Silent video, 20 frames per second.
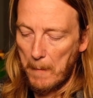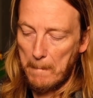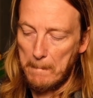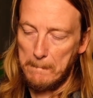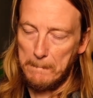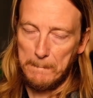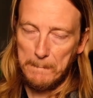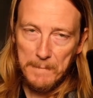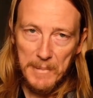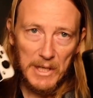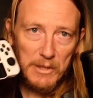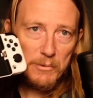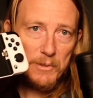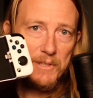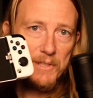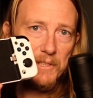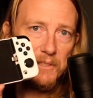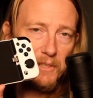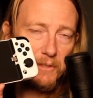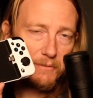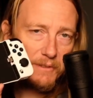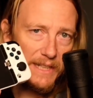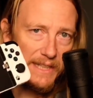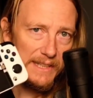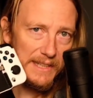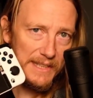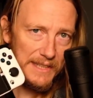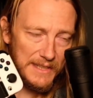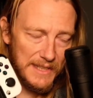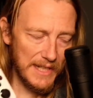But with a
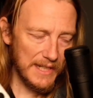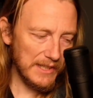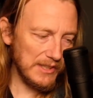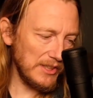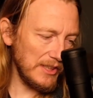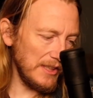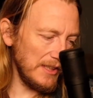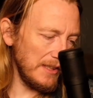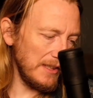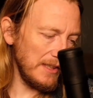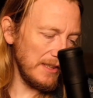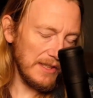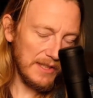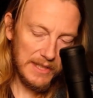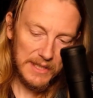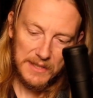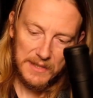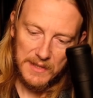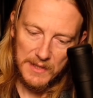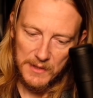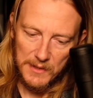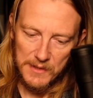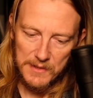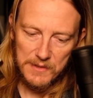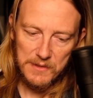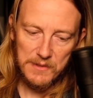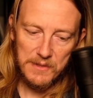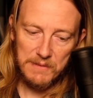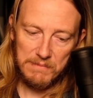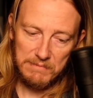direct connection, there
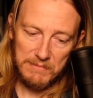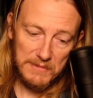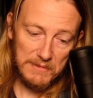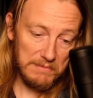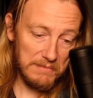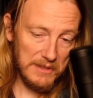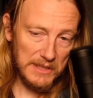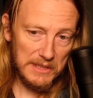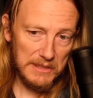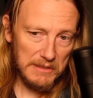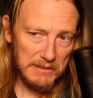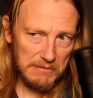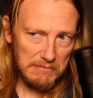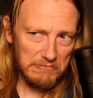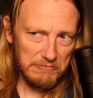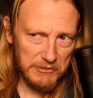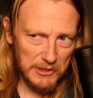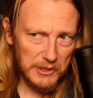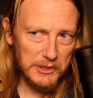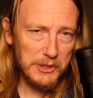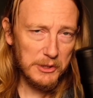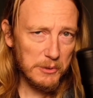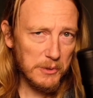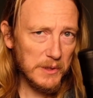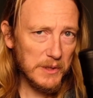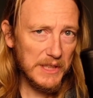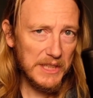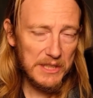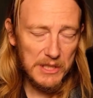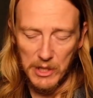is
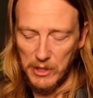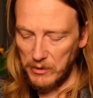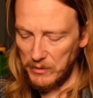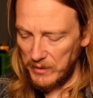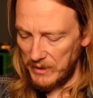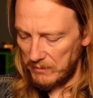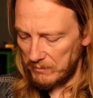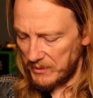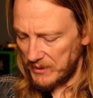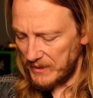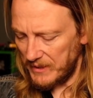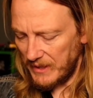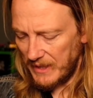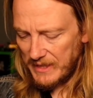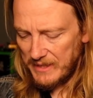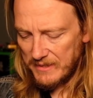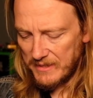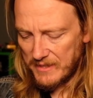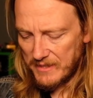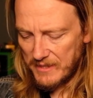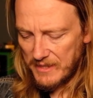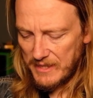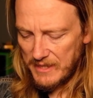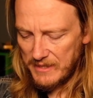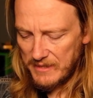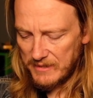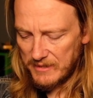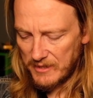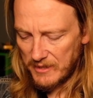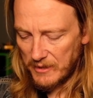virtually no input
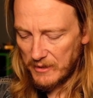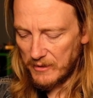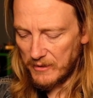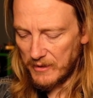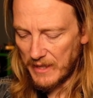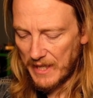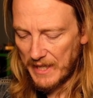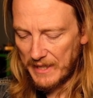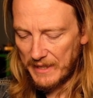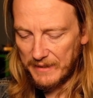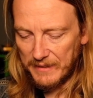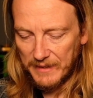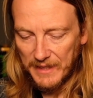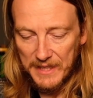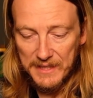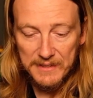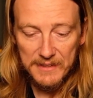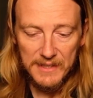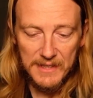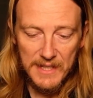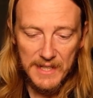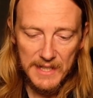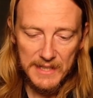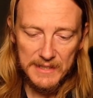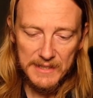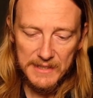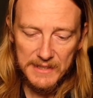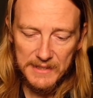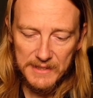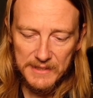latency, so I like the
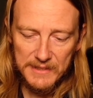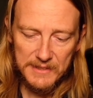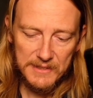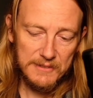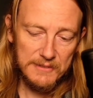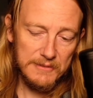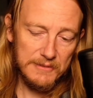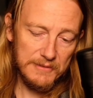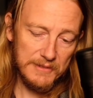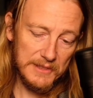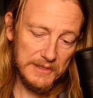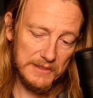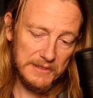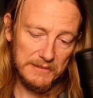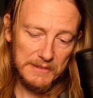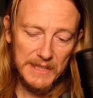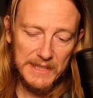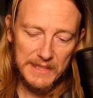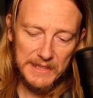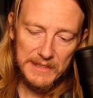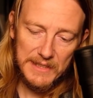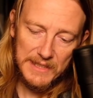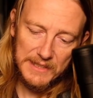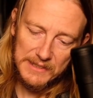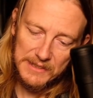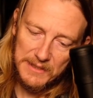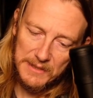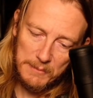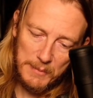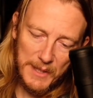idea of the direct
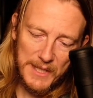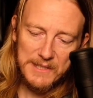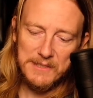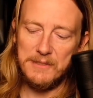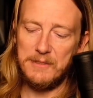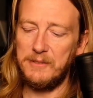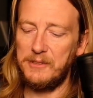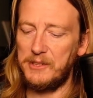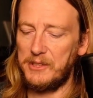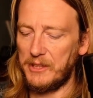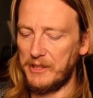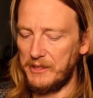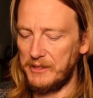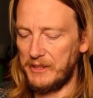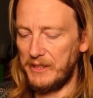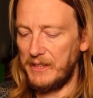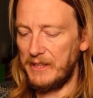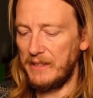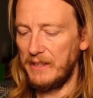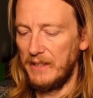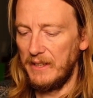connection, the pass-through charging.